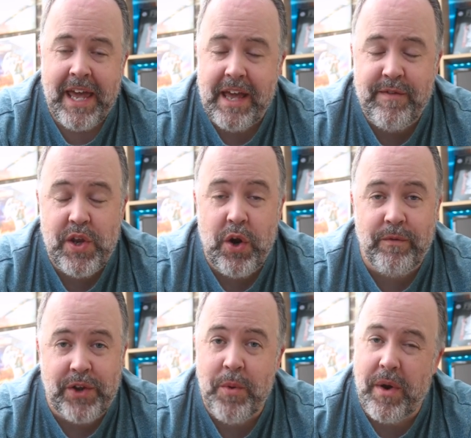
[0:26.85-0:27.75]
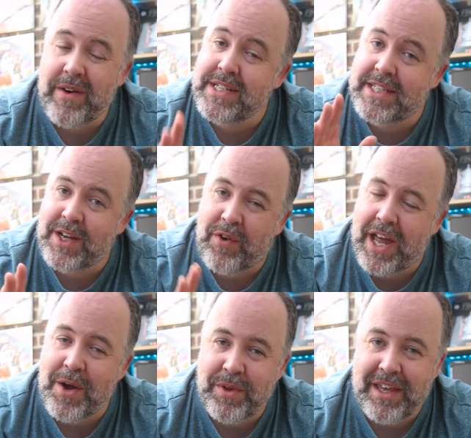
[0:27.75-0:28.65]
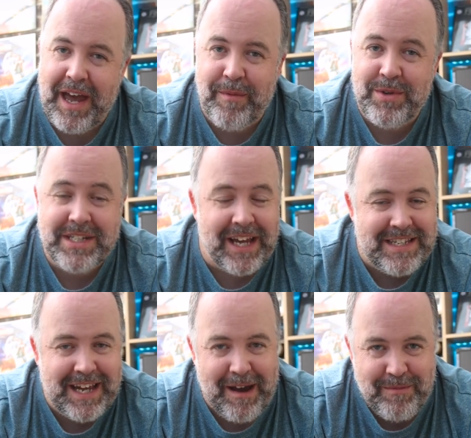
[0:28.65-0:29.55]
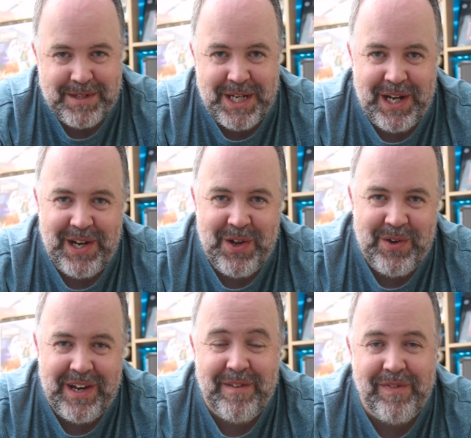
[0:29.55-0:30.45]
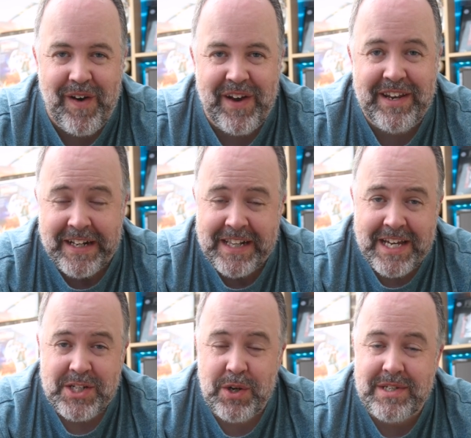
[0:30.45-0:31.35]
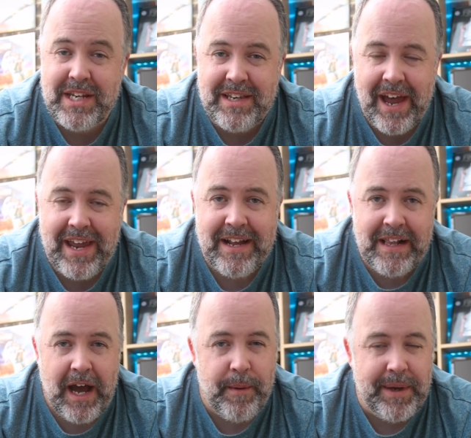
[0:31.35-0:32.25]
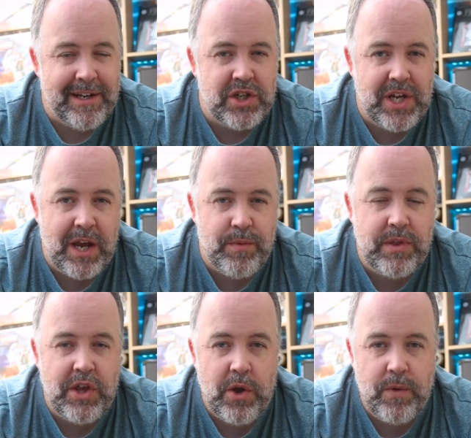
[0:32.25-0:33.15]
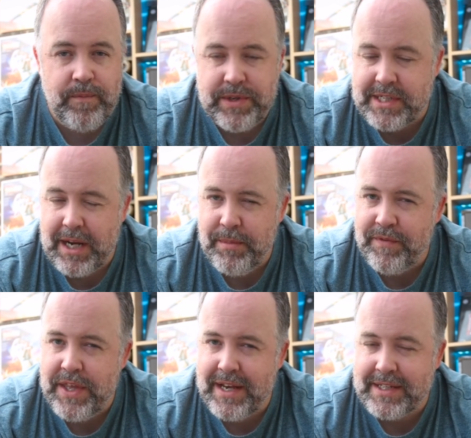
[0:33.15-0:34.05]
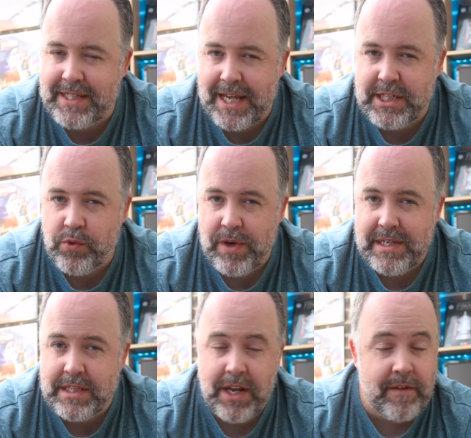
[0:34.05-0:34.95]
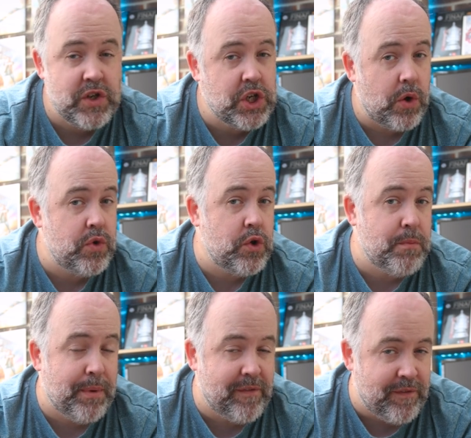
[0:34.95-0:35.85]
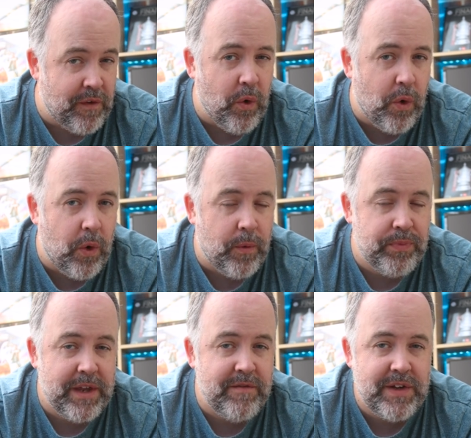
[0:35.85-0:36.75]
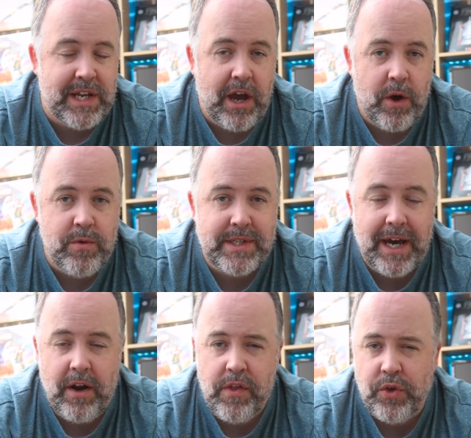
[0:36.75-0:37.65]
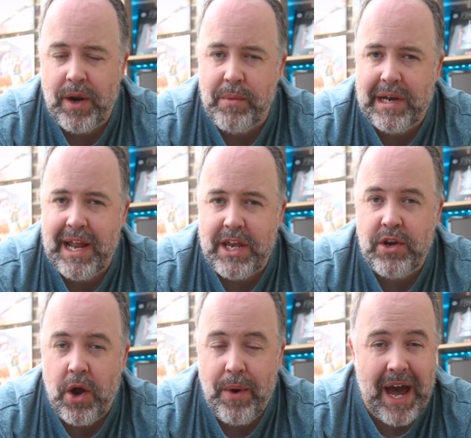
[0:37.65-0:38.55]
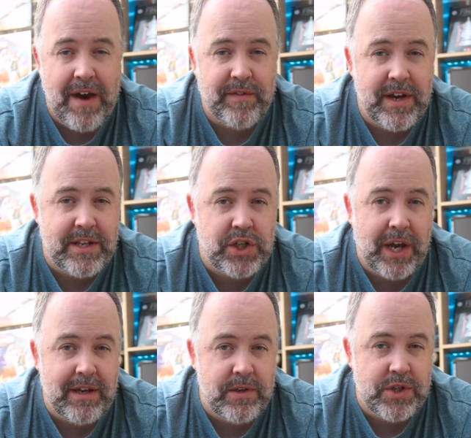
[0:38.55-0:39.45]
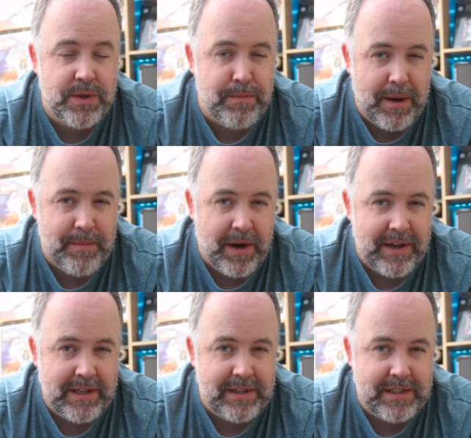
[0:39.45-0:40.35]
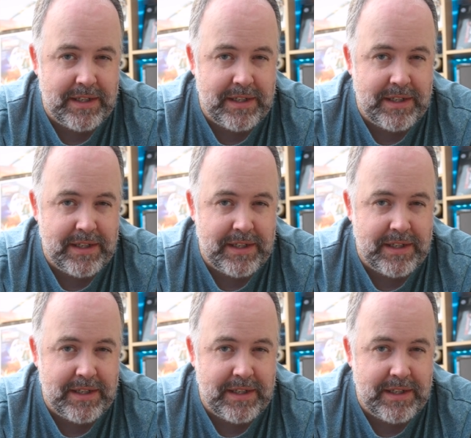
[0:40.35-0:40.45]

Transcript: If you're not, don't worry, stick right here with the cameras. That is absolutely fine. So today, I'm going to share with you some of the accessories that I've shown you before in videos, and I thought I would let you know, have I changed my mind?